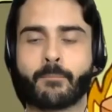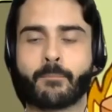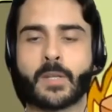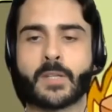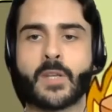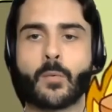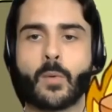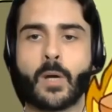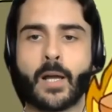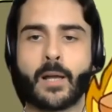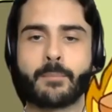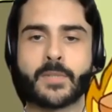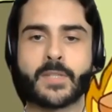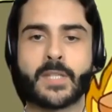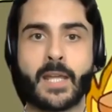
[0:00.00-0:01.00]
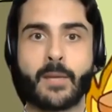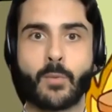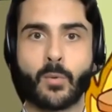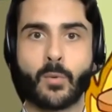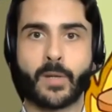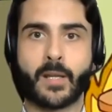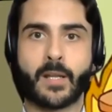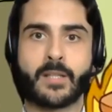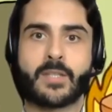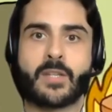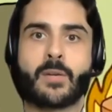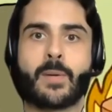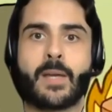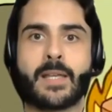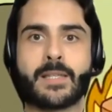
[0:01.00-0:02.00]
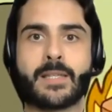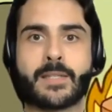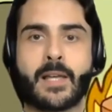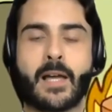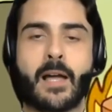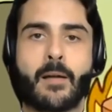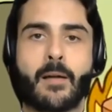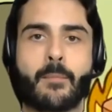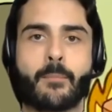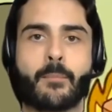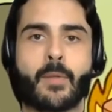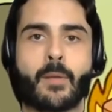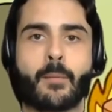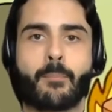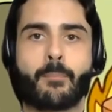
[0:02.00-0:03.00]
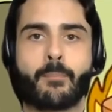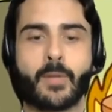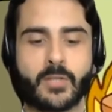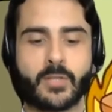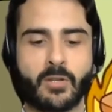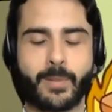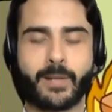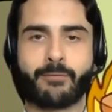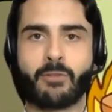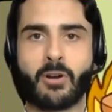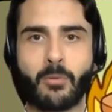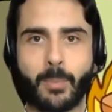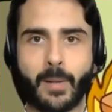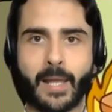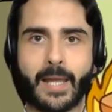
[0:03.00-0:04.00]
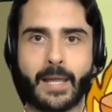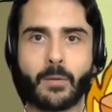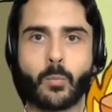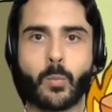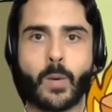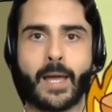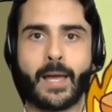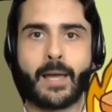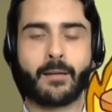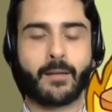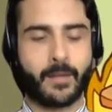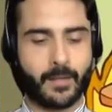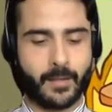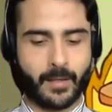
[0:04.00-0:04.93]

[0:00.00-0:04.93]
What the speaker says: So today what we're going to do is do a bit of role play where